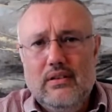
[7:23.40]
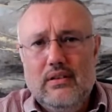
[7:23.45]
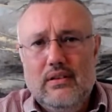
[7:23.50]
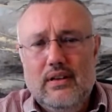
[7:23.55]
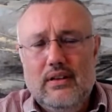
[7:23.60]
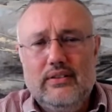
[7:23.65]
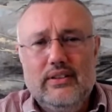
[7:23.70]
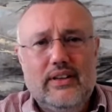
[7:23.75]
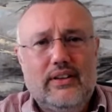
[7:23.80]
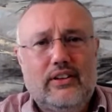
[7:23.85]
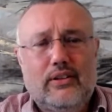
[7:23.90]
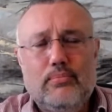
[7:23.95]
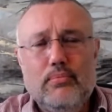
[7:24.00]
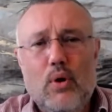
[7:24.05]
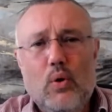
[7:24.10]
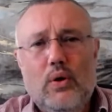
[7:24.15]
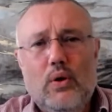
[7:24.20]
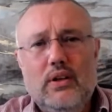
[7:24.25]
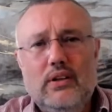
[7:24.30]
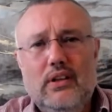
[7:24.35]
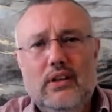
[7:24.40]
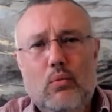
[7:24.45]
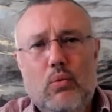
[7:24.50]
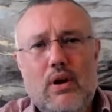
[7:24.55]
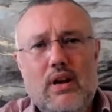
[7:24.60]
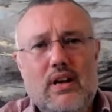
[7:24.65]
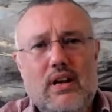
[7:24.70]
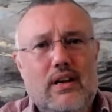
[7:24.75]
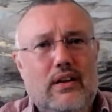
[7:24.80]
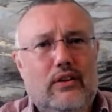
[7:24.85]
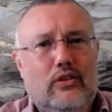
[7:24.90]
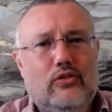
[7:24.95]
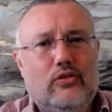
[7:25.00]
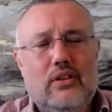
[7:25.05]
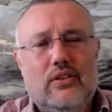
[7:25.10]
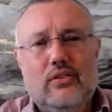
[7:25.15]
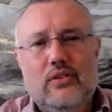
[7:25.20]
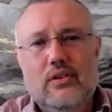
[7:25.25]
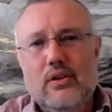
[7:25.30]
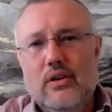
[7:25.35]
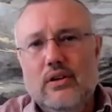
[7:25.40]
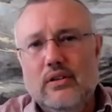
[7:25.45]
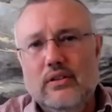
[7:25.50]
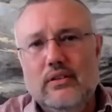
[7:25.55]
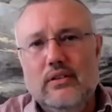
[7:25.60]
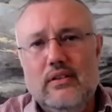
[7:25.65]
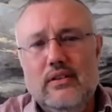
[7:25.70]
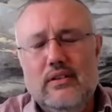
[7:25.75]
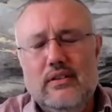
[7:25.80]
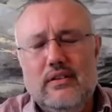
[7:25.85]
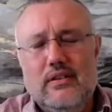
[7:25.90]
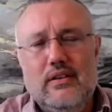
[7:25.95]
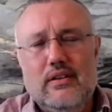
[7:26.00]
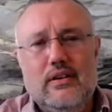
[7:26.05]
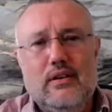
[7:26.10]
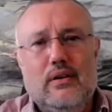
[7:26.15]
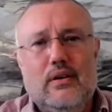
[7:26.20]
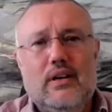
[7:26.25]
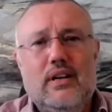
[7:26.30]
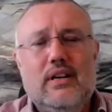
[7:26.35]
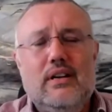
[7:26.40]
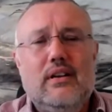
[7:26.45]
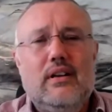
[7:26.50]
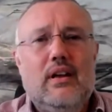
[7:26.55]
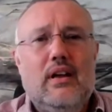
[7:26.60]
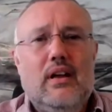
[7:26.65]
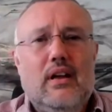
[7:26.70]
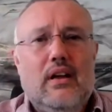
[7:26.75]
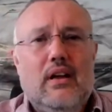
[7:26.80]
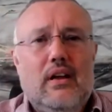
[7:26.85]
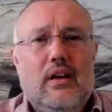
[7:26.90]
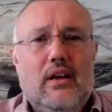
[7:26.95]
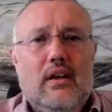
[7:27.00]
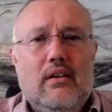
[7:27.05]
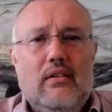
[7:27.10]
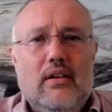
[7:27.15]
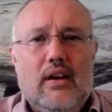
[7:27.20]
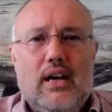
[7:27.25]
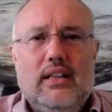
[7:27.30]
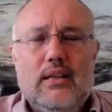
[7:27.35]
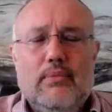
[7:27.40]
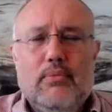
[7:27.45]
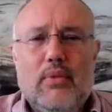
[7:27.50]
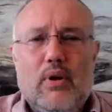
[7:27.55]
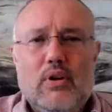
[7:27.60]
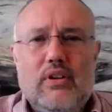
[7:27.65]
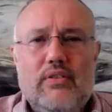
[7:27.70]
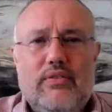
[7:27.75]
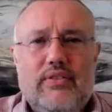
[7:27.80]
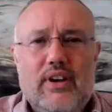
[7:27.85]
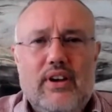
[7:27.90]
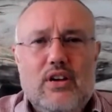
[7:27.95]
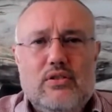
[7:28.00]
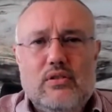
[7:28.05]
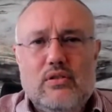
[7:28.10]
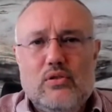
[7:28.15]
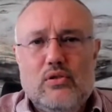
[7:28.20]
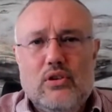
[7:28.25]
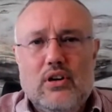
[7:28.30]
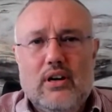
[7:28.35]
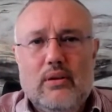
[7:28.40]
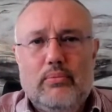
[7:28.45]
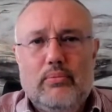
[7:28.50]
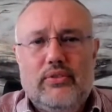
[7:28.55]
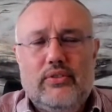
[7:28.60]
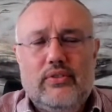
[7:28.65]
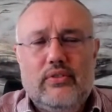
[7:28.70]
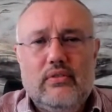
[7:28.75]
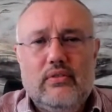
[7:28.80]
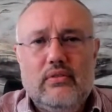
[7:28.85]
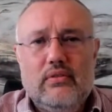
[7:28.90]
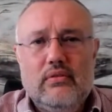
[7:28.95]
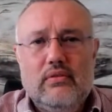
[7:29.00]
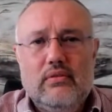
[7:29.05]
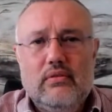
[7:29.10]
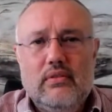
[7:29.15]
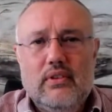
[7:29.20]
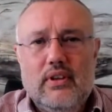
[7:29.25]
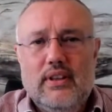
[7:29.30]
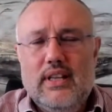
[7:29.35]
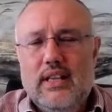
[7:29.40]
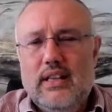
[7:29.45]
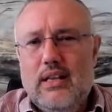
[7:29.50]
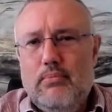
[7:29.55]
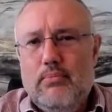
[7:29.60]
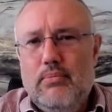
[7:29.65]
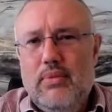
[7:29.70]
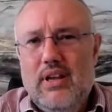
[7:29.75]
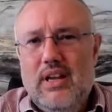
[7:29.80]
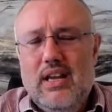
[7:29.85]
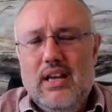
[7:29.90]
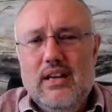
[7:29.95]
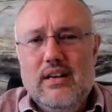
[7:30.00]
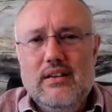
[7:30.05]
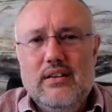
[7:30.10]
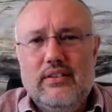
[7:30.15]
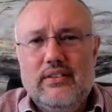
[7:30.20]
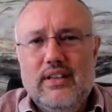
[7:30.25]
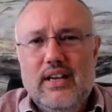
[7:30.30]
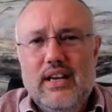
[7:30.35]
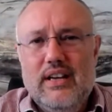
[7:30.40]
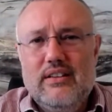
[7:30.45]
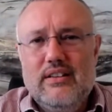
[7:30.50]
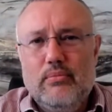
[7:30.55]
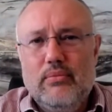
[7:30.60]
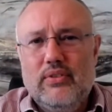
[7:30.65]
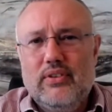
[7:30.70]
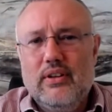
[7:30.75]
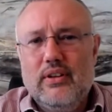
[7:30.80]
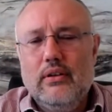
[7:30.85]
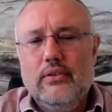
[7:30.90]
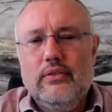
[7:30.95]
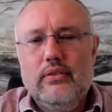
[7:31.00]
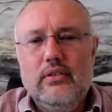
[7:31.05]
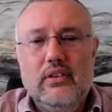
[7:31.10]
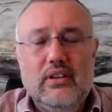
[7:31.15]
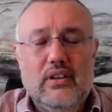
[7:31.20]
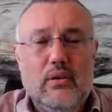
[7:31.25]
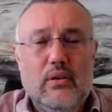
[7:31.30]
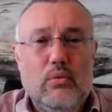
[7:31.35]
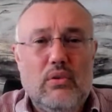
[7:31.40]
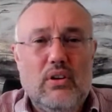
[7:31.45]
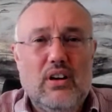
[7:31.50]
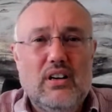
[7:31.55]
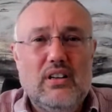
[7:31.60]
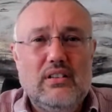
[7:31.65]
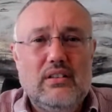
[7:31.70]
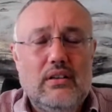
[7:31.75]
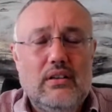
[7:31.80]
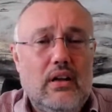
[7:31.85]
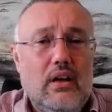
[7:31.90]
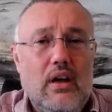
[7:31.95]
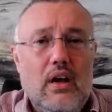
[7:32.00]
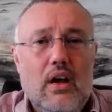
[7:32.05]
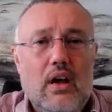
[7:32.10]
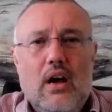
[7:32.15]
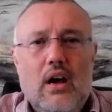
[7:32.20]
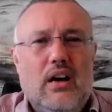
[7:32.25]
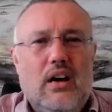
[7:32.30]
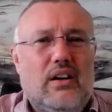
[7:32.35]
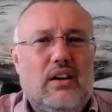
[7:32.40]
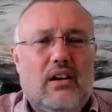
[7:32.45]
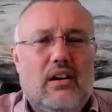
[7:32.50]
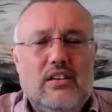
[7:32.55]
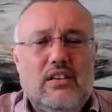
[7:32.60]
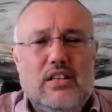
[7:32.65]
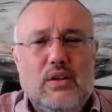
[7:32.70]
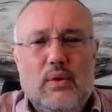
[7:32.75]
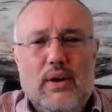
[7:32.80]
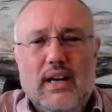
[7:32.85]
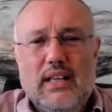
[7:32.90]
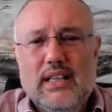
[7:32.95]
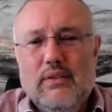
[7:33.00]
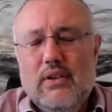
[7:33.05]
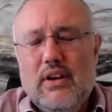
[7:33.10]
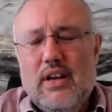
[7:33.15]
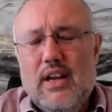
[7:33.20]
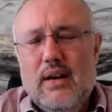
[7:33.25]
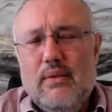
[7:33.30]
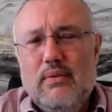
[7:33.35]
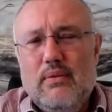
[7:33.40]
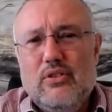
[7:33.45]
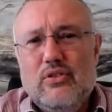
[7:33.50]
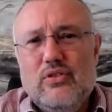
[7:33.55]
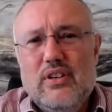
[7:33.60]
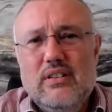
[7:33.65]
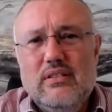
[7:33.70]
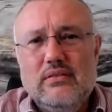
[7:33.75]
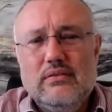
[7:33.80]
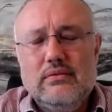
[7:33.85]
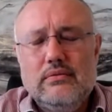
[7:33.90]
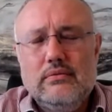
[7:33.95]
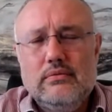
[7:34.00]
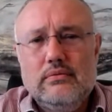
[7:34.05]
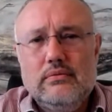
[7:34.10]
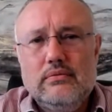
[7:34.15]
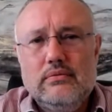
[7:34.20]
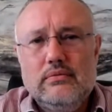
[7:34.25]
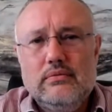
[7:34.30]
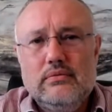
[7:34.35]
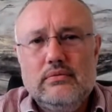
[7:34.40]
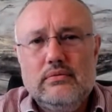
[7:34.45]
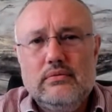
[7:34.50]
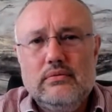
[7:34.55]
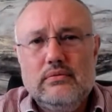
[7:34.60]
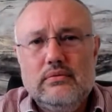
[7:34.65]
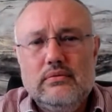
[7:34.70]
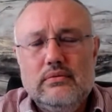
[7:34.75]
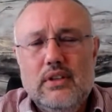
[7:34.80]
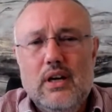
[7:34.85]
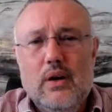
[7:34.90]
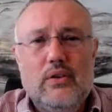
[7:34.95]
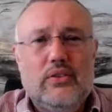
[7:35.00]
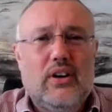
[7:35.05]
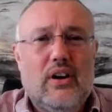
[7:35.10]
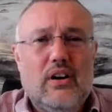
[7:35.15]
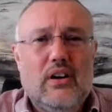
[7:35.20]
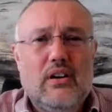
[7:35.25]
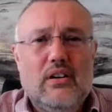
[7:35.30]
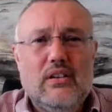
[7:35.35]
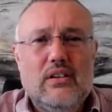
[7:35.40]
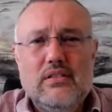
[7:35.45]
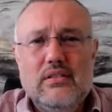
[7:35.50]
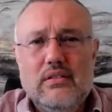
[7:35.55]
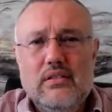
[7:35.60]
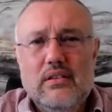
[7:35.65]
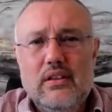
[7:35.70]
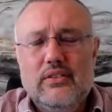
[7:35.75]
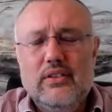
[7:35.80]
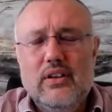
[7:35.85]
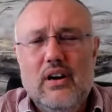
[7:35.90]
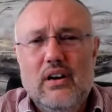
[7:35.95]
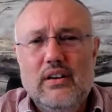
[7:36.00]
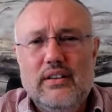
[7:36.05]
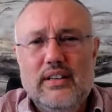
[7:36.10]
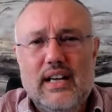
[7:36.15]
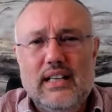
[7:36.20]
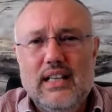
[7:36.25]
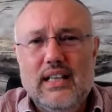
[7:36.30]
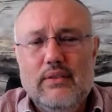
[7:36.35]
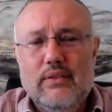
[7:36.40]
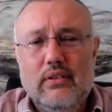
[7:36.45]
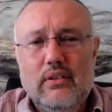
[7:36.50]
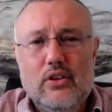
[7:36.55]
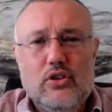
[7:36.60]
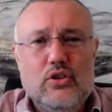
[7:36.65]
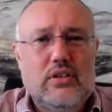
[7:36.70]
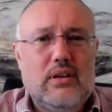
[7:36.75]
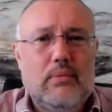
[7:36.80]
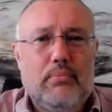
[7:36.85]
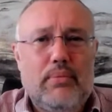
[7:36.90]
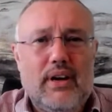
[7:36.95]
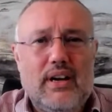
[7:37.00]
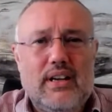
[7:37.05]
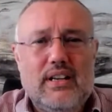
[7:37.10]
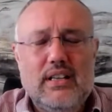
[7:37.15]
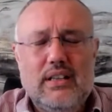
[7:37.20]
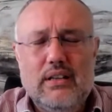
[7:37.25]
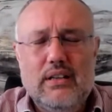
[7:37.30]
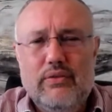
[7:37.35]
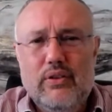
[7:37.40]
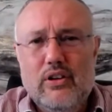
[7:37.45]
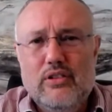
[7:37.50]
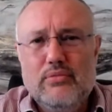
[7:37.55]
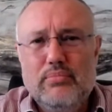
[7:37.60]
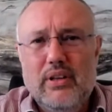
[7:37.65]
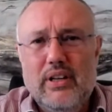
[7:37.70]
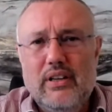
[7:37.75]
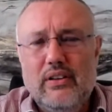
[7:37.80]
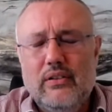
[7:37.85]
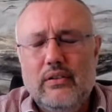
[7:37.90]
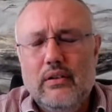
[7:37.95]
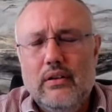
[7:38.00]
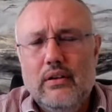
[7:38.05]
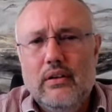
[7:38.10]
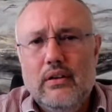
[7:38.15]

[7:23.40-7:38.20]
It's like smoke in the wind. It's just gone. All right. And the motivation drops. And then they begin to say to themselves, you know what? I can't do A-level chemistry. No, it's hard. It's a hard A-level. Shouldn't have picked it in the first place.